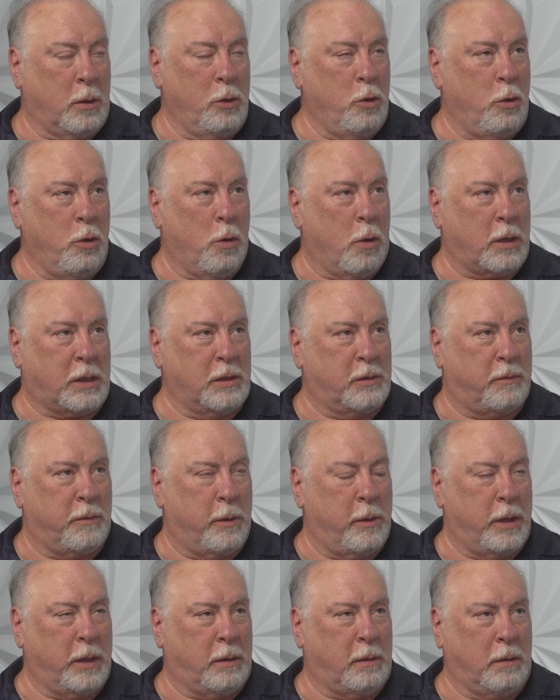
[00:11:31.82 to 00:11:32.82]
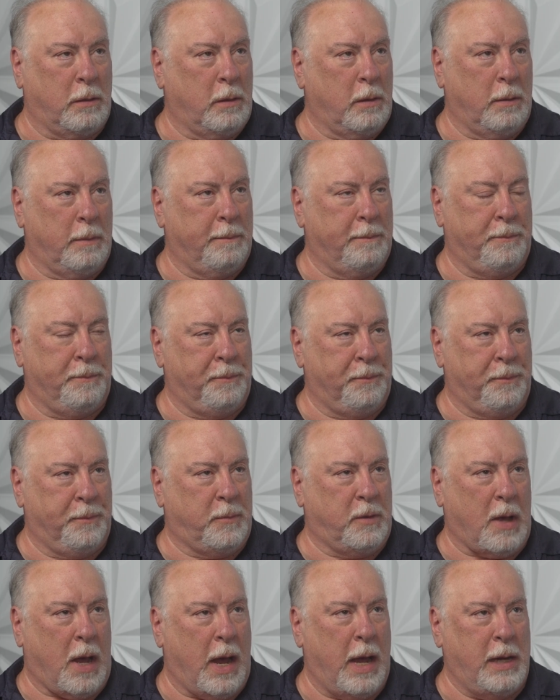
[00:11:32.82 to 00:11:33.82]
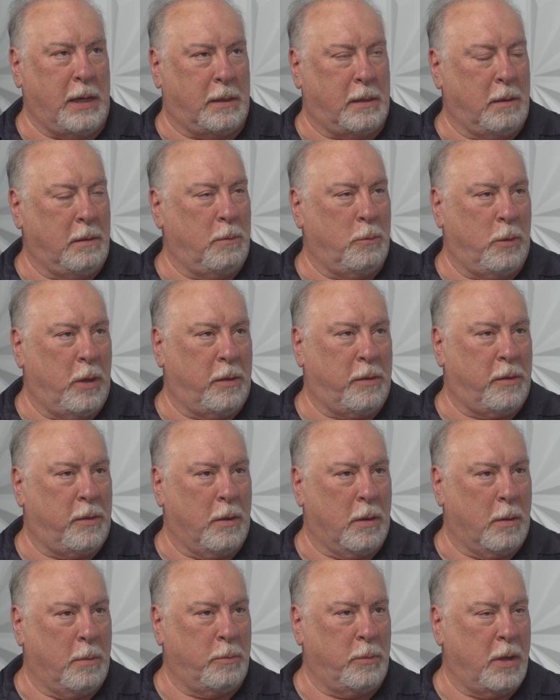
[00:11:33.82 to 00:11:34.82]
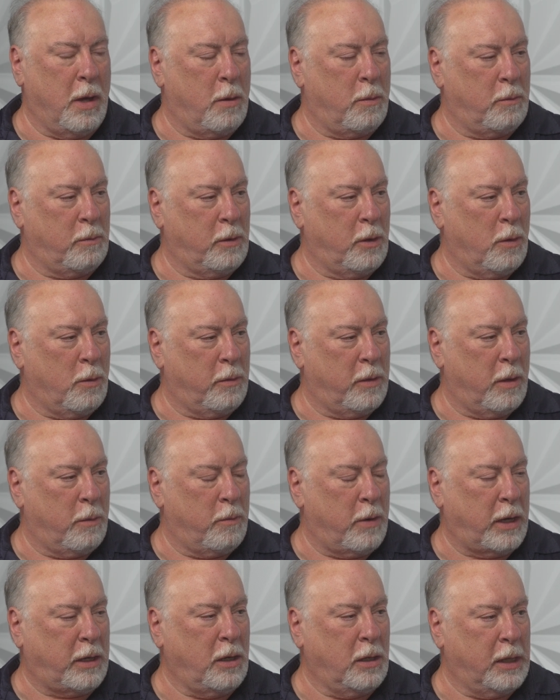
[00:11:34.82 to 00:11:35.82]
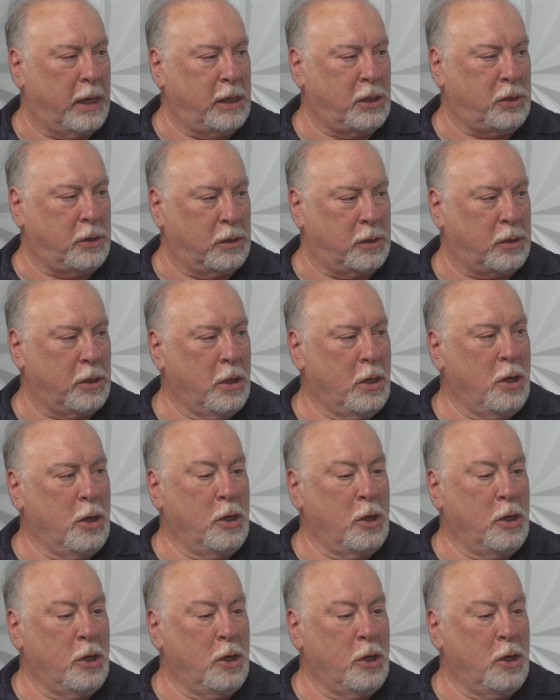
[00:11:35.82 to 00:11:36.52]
New York is very tight with their regulations,